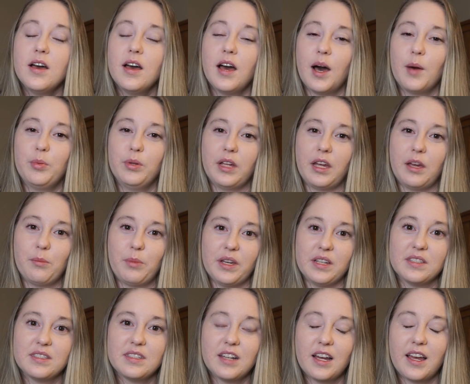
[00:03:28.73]
a
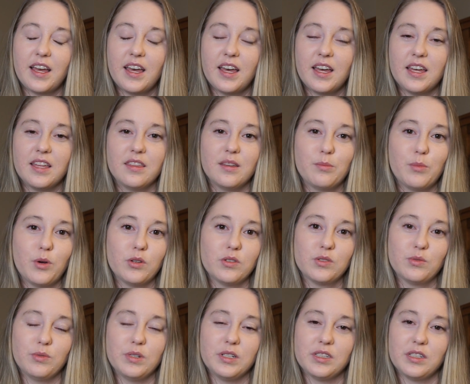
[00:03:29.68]
plant-based diet and the
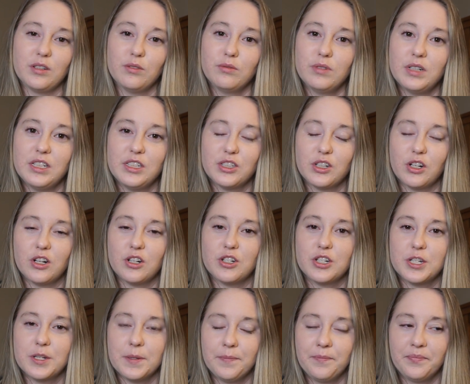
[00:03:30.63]
most recent research.